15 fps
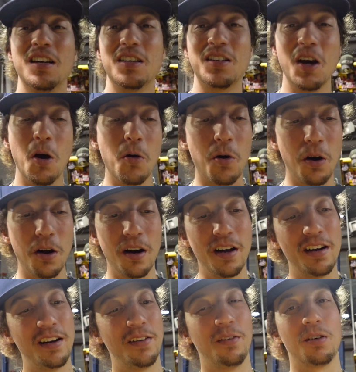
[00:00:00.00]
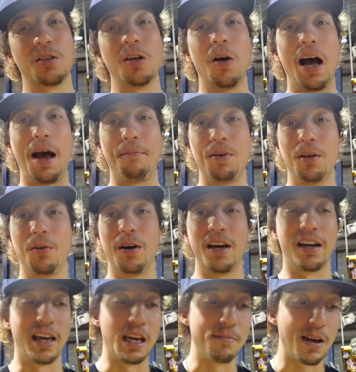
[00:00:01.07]
so good. We're so happy the way
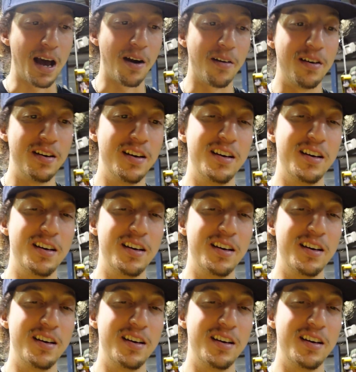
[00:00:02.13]
it came out.